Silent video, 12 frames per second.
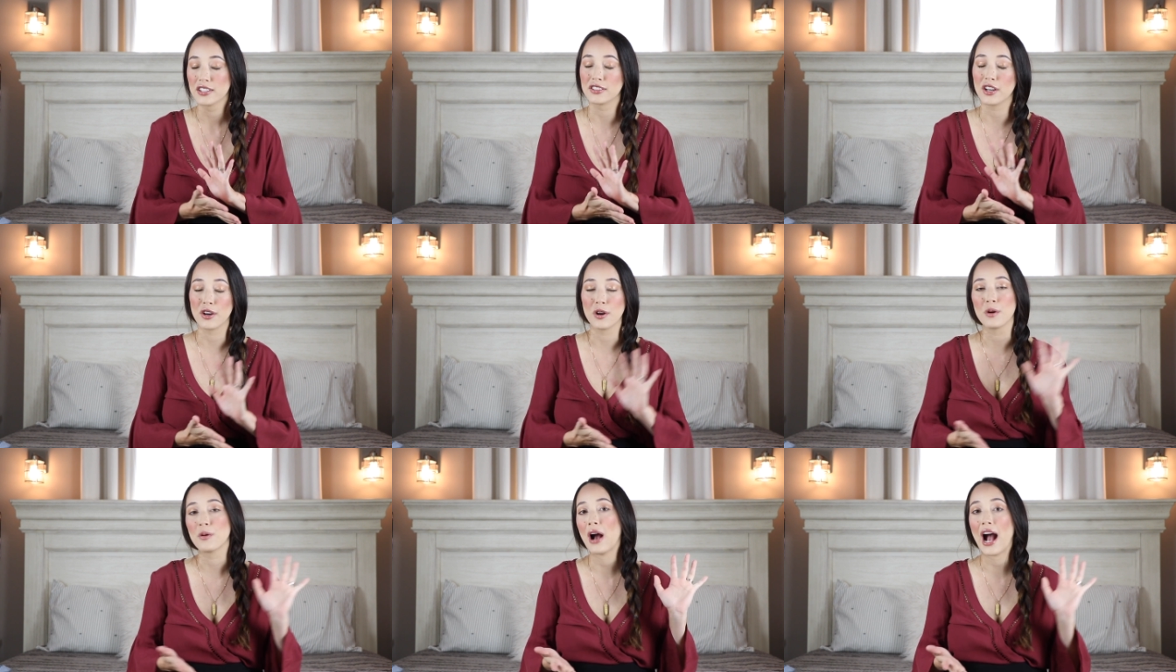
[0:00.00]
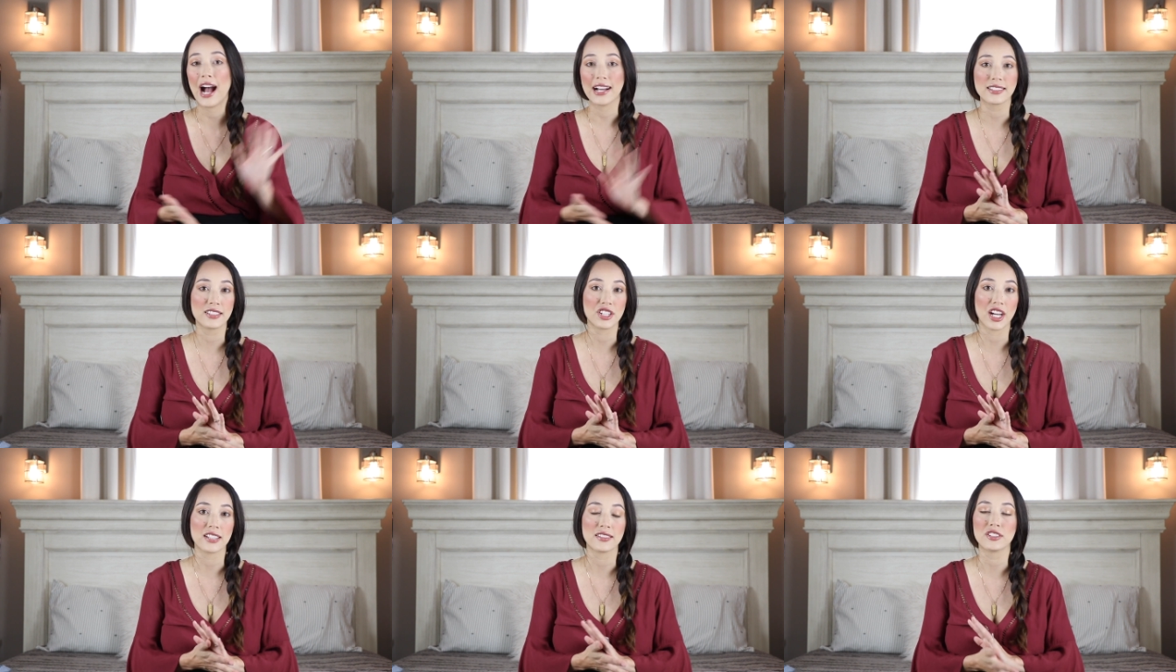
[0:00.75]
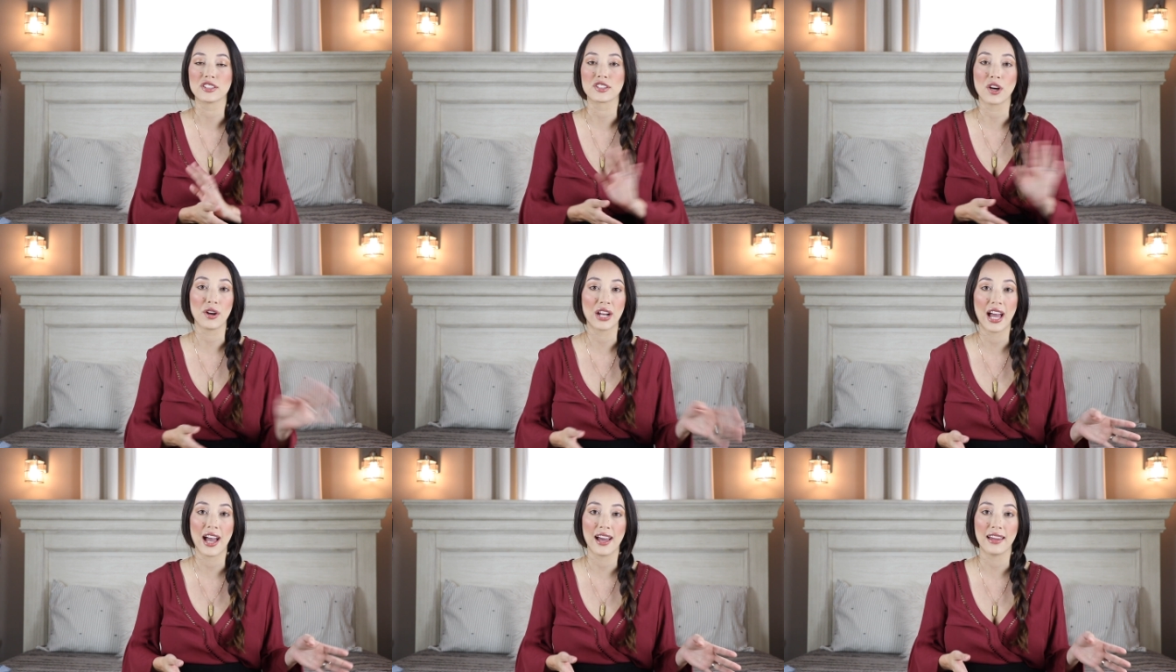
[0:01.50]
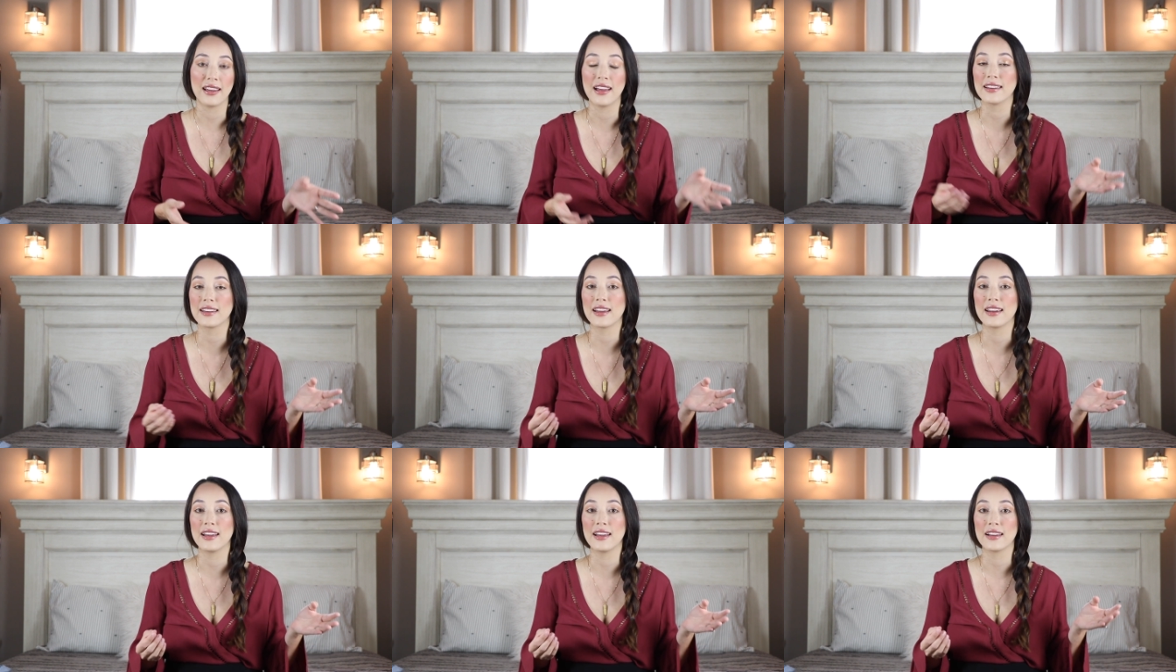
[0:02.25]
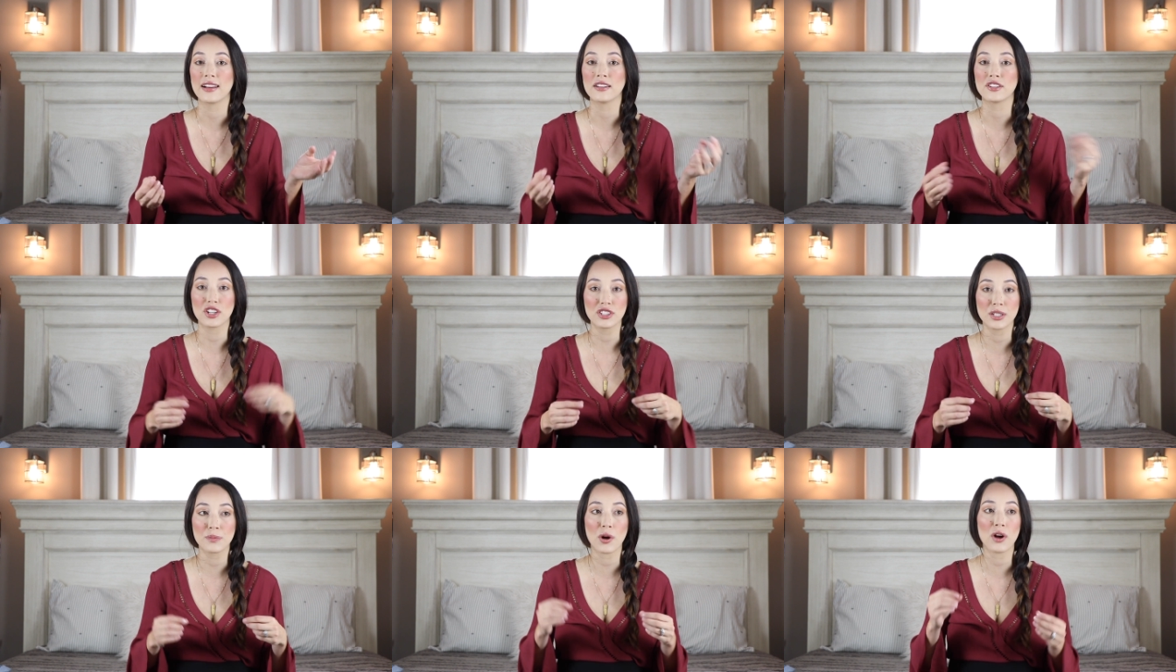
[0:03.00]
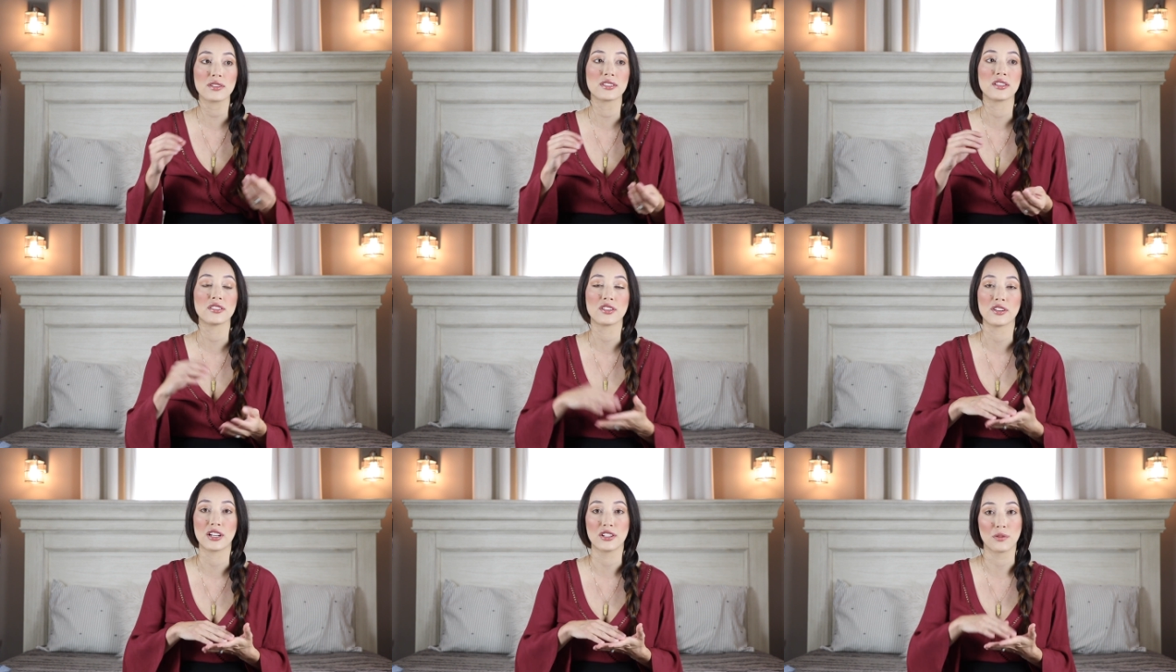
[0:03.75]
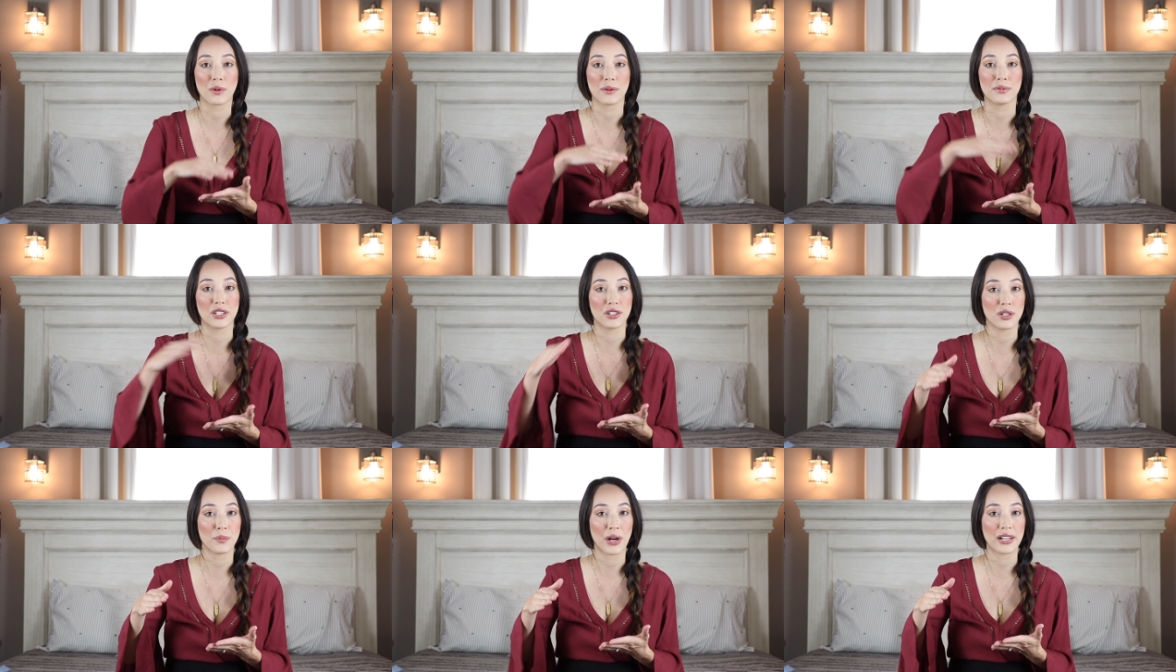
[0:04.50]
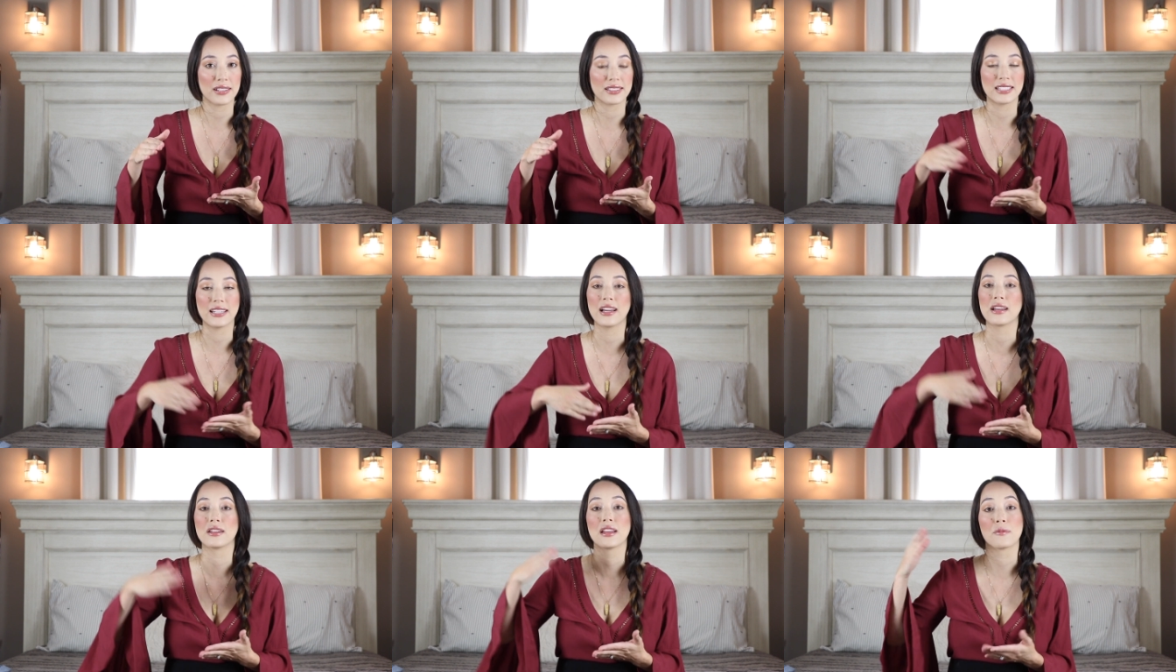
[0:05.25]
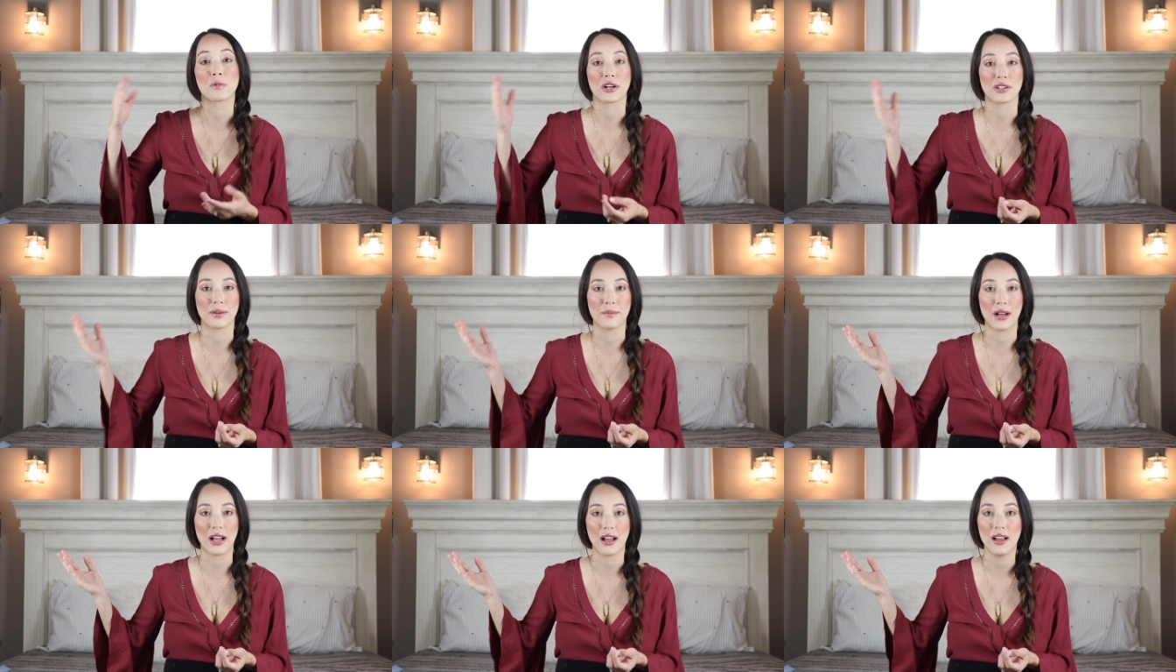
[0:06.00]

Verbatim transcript: So I suggest just going ahead and getting nursing bras so that you can wear them during your pregnancy and then wear them